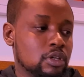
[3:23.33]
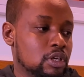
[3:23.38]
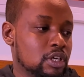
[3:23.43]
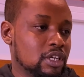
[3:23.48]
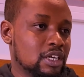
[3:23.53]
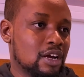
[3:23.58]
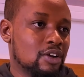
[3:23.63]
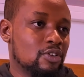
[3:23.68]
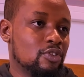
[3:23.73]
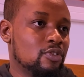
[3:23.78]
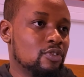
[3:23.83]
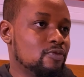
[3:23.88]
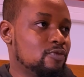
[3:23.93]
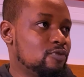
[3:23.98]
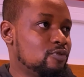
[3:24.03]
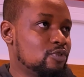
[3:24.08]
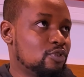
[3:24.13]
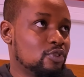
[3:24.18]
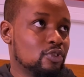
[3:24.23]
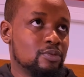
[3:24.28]
It can come
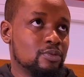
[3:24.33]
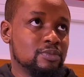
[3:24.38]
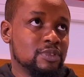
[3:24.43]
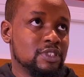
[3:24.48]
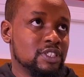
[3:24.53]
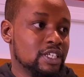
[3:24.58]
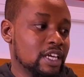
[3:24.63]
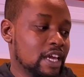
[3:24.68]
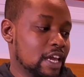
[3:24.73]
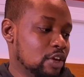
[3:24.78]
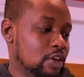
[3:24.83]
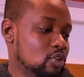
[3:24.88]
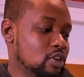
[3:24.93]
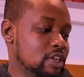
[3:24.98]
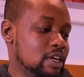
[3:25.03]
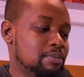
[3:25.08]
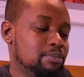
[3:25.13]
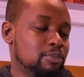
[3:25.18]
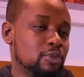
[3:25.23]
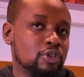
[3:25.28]
from the
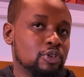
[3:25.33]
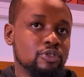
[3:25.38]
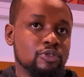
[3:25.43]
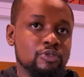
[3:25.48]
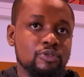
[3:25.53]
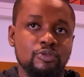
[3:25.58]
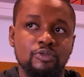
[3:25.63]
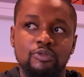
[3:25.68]
Aeolian mode,